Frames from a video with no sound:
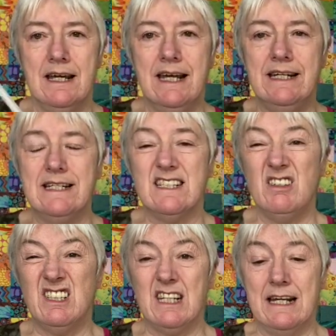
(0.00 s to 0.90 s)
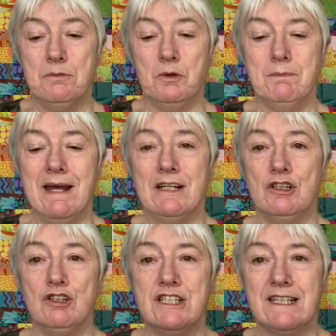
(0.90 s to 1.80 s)
in it, so it would make a
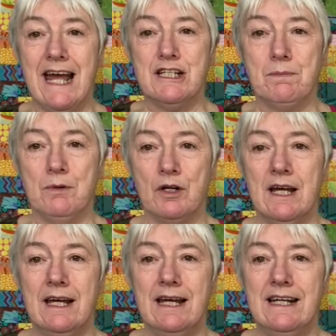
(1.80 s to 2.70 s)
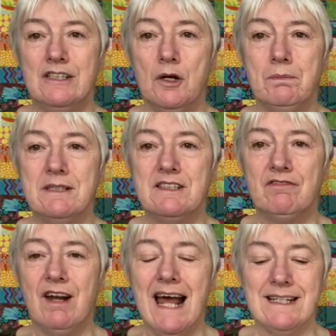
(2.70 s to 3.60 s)
good sketchbook. It opens
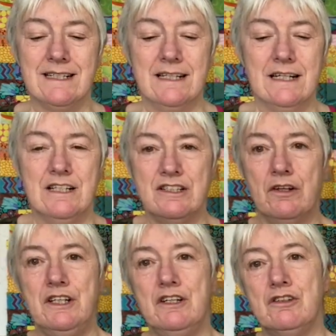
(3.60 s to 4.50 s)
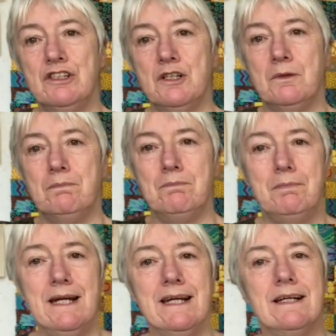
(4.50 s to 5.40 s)
flat so that you could do a
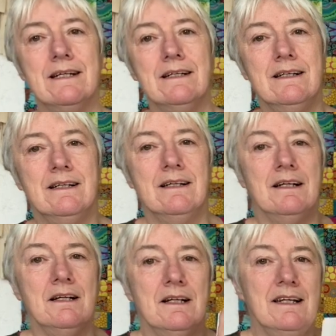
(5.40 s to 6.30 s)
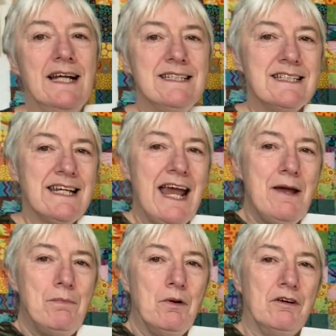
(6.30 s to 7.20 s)
big
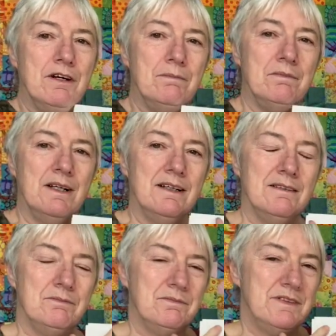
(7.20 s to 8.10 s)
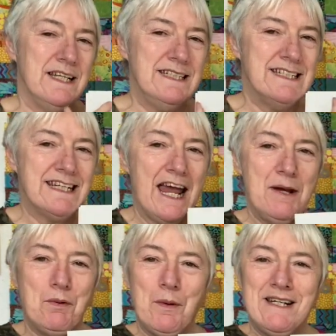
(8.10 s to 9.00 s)
landscape or a
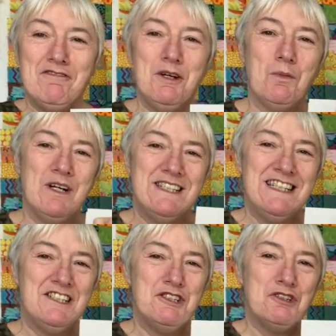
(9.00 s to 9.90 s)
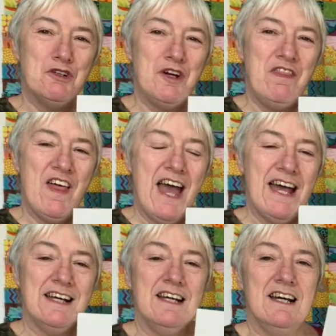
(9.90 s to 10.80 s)
cityscape or whatever you wanted to draw in
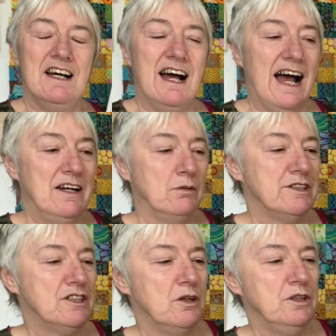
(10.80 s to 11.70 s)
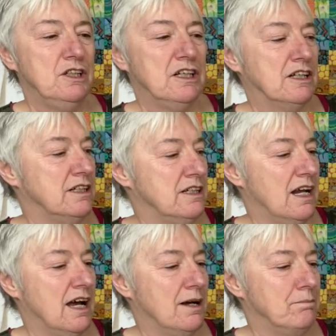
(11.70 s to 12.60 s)
there. And also you
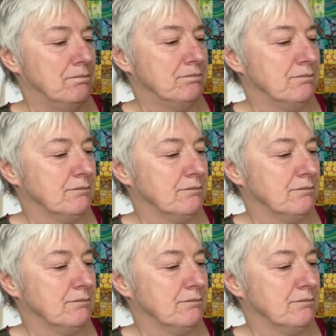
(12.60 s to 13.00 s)
can